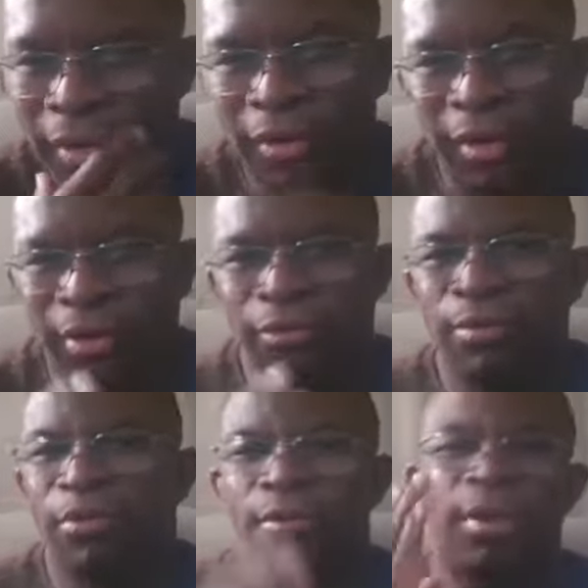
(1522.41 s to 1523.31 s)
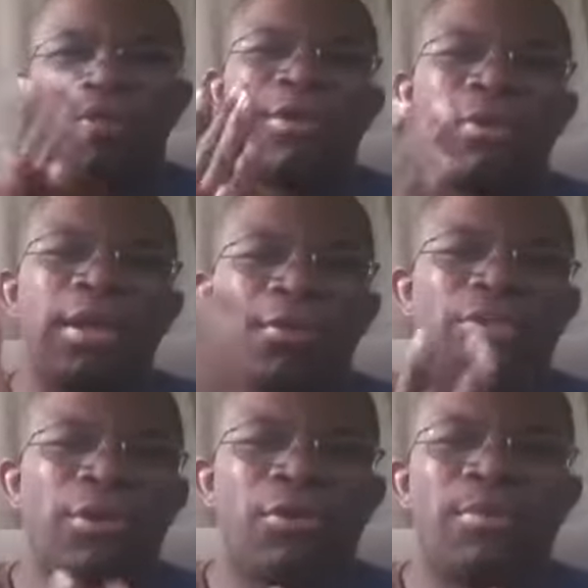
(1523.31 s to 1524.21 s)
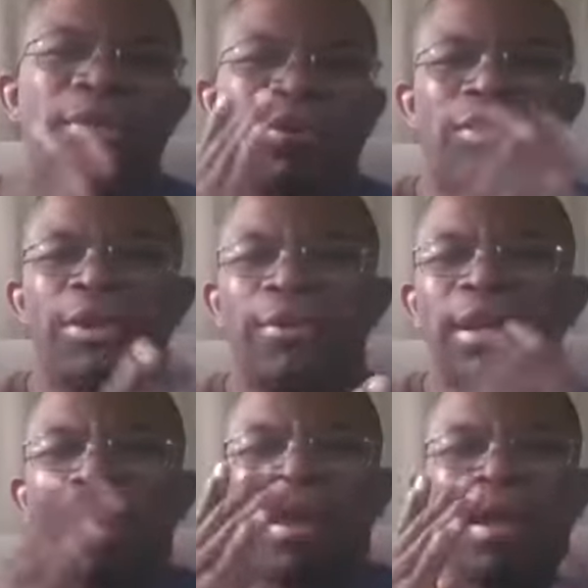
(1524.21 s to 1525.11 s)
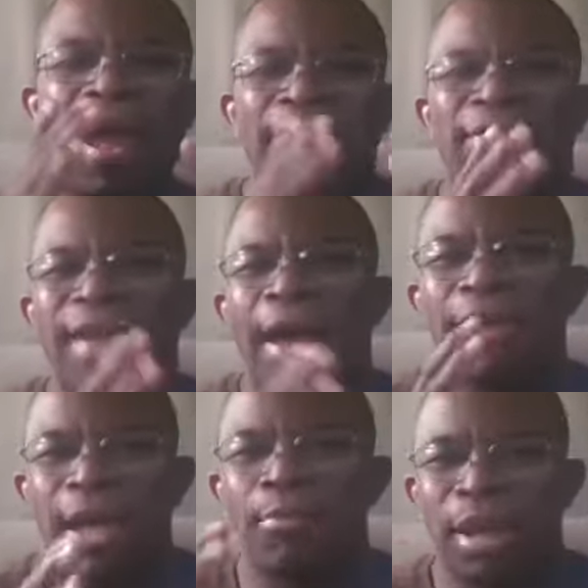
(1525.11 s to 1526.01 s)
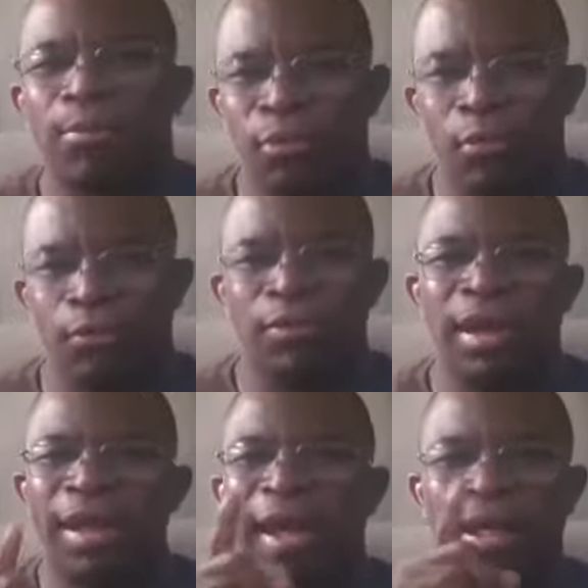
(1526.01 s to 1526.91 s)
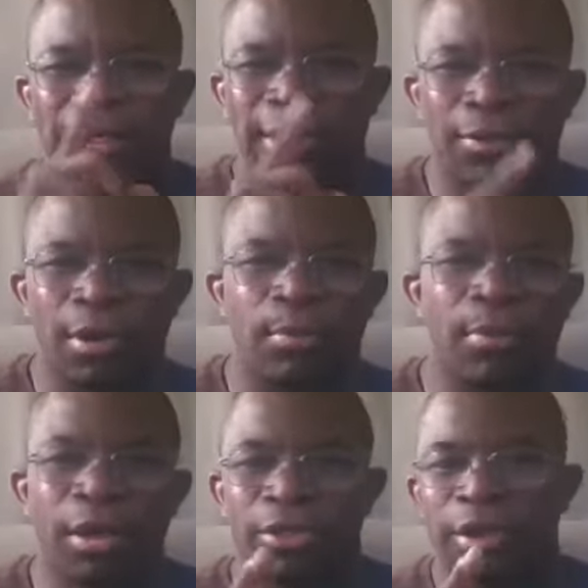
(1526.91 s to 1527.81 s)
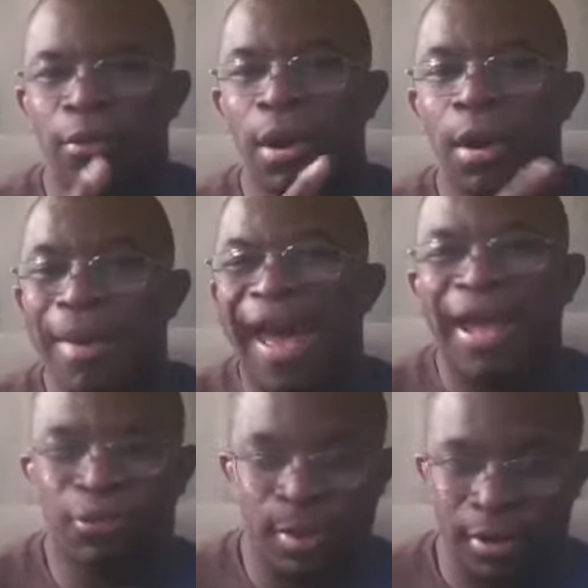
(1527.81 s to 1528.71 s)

The difference between a theory and a theorem is a theory has not yet been proved. A theorem, a theorem has been.